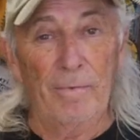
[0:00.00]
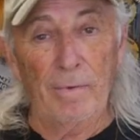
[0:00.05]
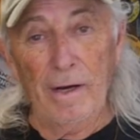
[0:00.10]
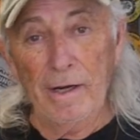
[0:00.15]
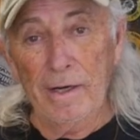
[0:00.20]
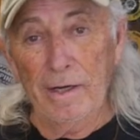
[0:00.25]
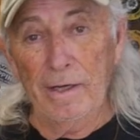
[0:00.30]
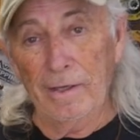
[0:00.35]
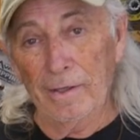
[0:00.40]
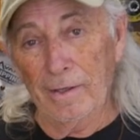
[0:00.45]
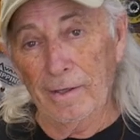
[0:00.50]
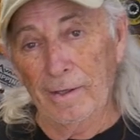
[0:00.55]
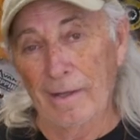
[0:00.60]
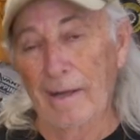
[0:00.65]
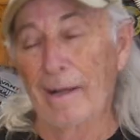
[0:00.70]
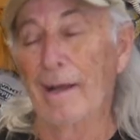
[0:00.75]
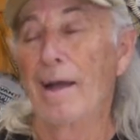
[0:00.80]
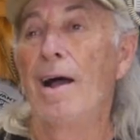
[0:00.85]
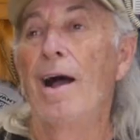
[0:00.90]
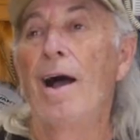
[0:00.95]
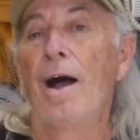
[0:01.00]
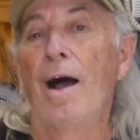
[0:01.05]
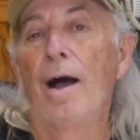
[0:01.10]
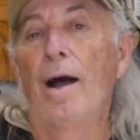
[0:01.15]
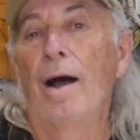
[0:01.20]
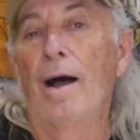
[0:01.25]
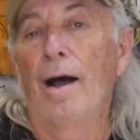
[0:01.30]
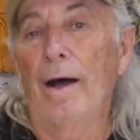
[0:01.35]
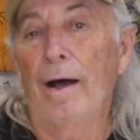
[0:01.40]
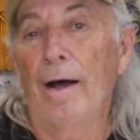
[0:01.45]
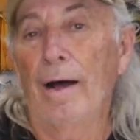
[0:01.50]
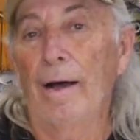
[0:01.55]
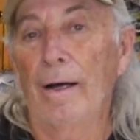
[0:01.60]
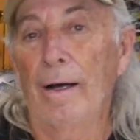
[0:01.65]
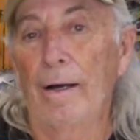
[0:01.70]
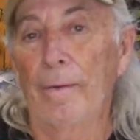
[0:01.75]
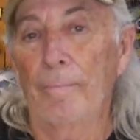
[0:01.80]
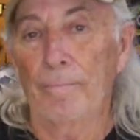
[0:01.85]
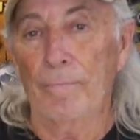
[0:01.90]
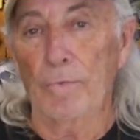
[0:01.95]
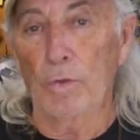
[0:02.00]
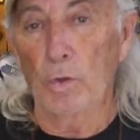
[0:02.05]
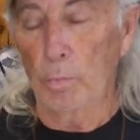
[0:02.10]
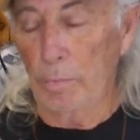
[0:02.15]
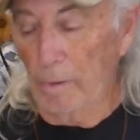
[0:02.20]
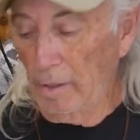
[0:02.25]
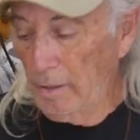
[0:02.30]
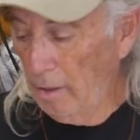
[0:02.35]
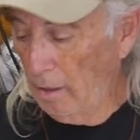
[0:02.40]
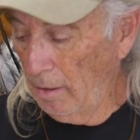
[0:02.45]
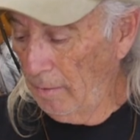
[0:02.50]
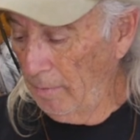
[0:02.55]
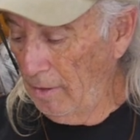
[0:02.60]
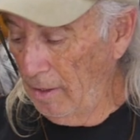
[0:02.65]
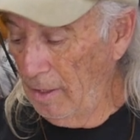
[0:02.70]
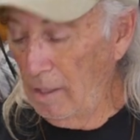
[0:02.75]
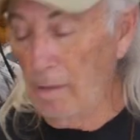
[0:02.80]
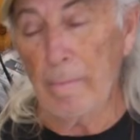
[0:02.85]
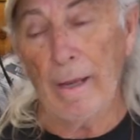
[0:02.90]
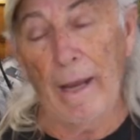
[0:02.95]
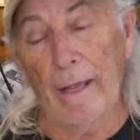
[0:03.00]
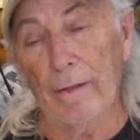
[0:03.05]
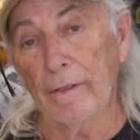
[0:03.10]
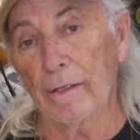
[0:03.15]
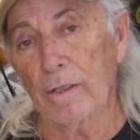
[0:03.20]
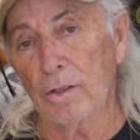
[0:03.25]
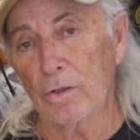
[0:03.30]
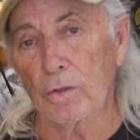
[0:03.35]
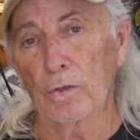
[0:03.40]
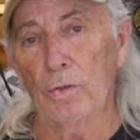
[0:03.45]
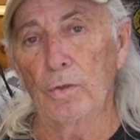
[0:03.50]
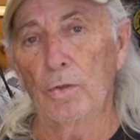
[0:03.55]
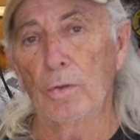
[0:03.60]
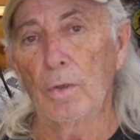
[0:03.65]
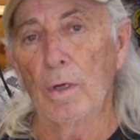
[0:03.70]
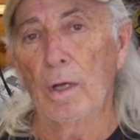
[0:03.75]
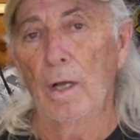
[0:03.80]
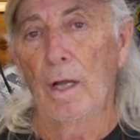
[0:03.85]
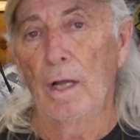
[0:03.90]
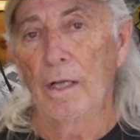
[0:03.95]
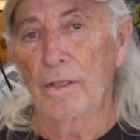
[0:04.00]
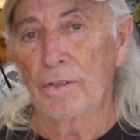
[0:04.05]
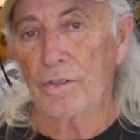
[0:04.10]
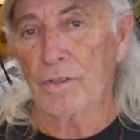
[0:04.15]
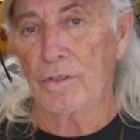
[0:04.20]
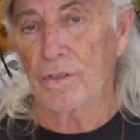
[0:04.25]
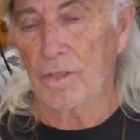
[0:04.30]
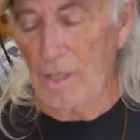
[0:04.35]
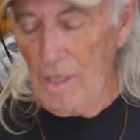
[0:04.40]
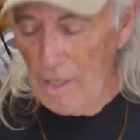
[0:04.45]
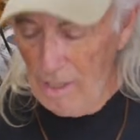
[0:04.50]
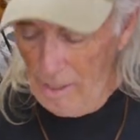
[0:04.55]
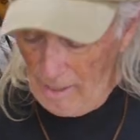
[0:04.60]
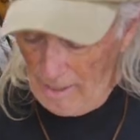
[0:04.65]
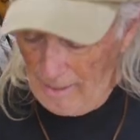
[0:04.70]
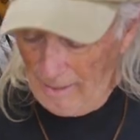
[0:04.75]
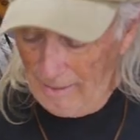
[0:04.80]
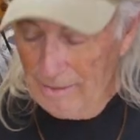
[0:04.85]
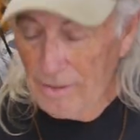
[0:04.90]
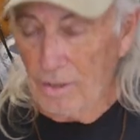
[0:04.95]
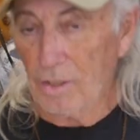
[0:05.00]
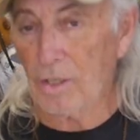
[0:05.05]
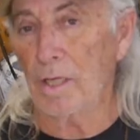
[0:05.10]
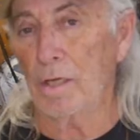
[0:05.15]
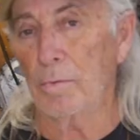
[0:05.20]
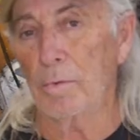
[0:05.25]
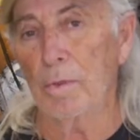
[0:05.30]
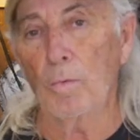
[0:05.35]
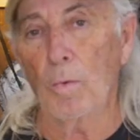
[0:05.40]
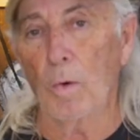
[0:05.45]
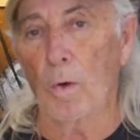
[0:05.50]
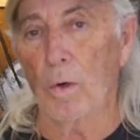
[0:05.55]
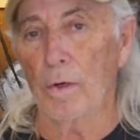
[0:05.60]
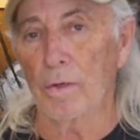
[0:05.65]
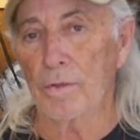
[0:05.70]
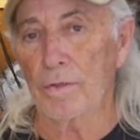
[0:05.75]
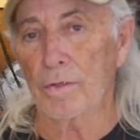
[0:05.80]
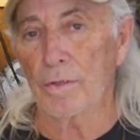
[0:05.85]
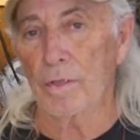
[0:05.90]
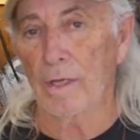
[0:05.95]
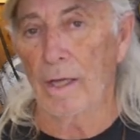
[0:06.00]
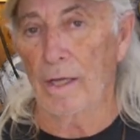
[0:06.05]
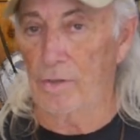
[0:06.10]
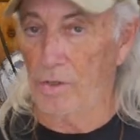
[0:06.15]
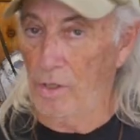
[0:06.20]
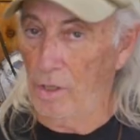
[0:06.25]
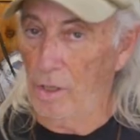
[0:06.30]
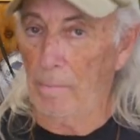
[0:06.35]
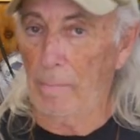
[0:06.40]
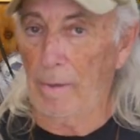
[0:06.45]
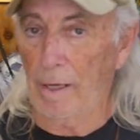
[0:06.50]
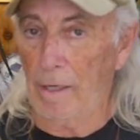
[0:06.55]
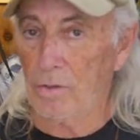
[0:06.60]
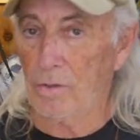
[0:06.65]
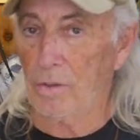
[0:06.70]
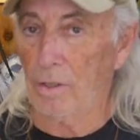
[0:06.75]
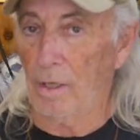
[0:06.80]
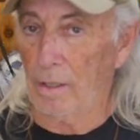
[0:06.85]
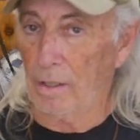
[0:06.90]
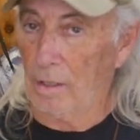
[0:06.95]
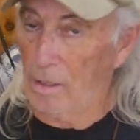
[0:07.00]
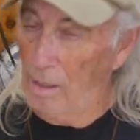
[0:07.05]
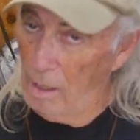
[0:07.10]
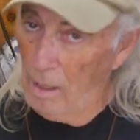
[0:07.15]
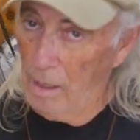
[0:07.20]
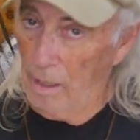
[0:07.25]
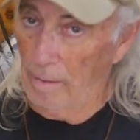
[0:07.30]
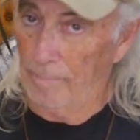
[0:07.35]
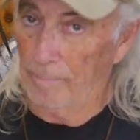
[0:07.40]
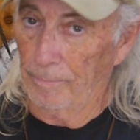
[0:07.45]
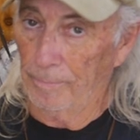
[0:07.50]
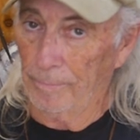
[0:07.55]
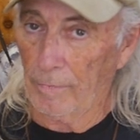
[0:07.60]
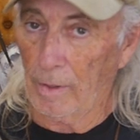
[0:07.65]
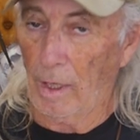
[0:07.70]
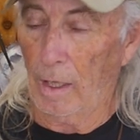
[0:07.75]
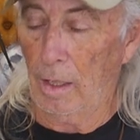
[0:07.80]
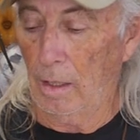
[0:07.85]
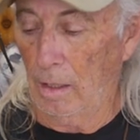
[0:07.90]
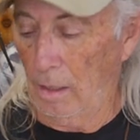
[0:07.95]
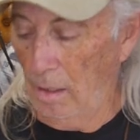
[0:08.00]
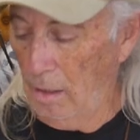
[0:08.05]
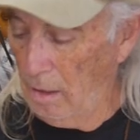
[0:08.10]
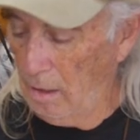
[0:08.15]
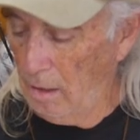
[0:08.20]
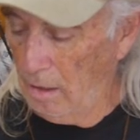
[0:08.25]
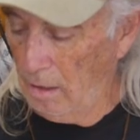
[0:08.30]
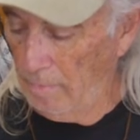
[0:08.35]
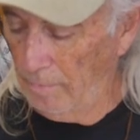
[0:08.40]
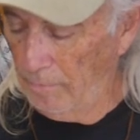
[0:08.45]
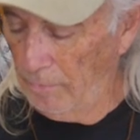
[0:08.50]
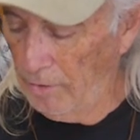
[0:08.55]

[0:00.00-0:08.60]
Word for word: right here, uh, you'll be emailing to C and T rewards at gmx.com. Uh,